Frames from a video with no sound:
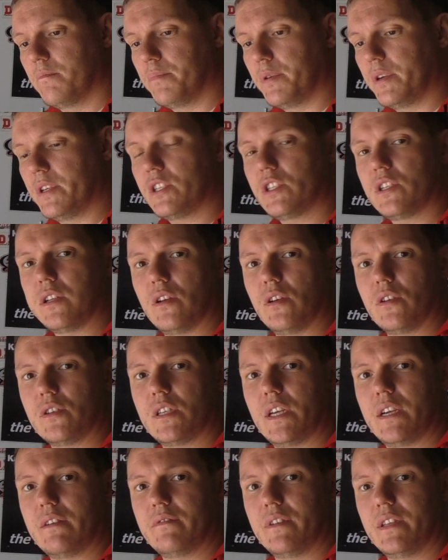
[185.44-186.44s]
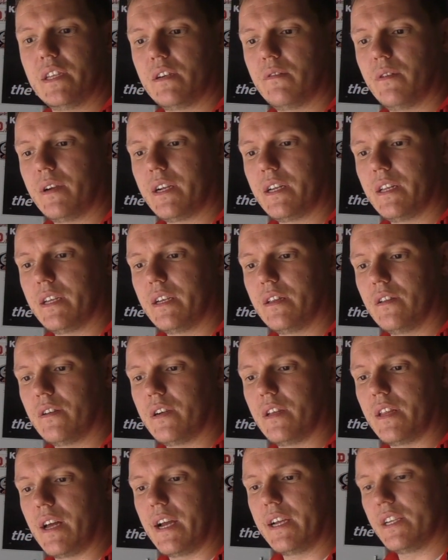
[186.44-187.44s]
but it slows down really quickly.
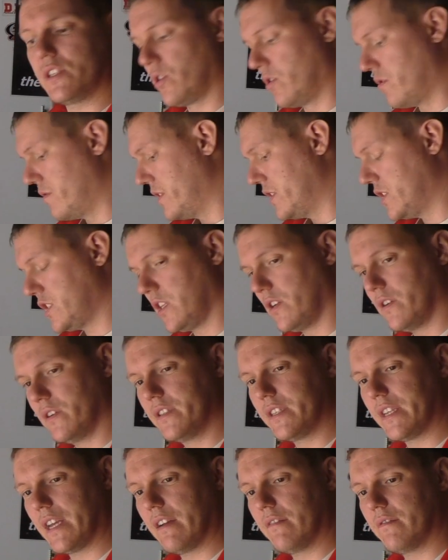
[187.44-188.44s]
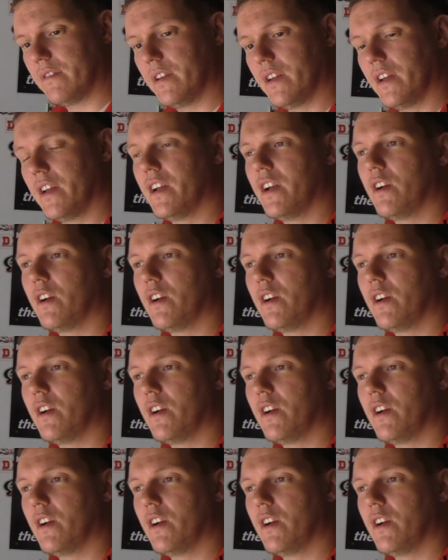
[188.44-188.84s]
Look at that, it's already slowing down.